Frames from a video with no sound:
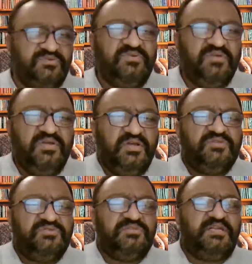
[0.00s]
So
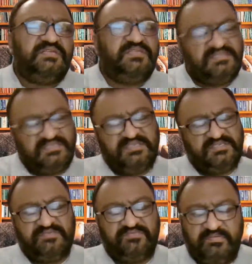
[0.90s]
that's the
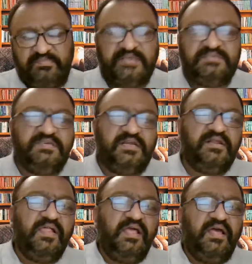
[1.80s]
suggestion from my
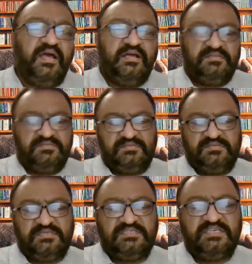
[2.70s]
side.
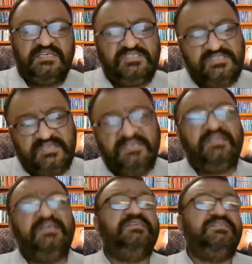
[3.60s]

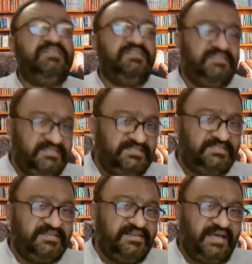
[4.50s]
Suggestion is a
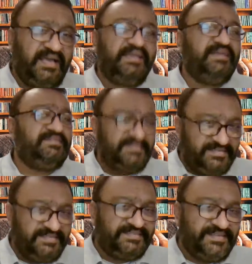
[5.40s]
suggestion. I can
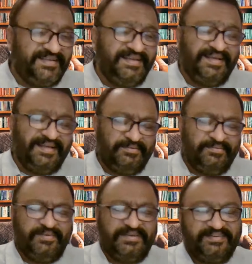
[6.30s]
suggest,
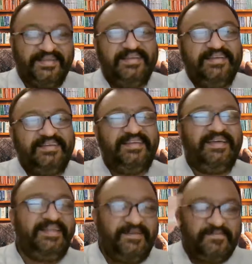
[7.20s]
but
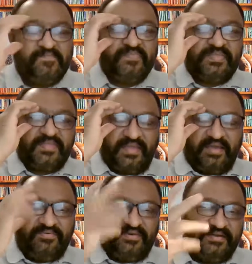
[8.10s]
really you
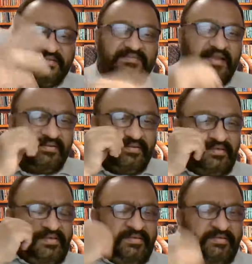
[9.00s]
have to understand
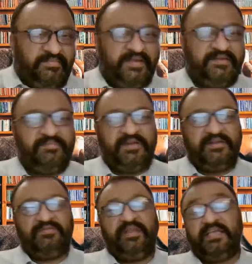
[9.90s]
my
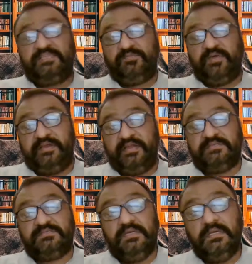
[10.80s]
mind. Next point
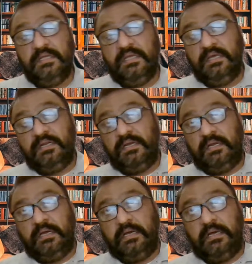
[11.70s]
is
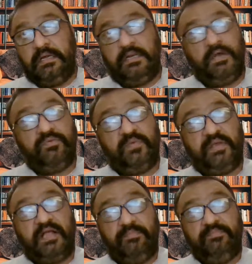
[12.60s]
now
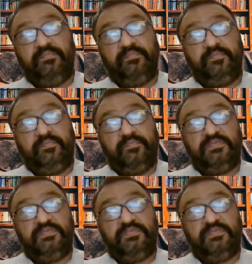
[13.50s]
I come.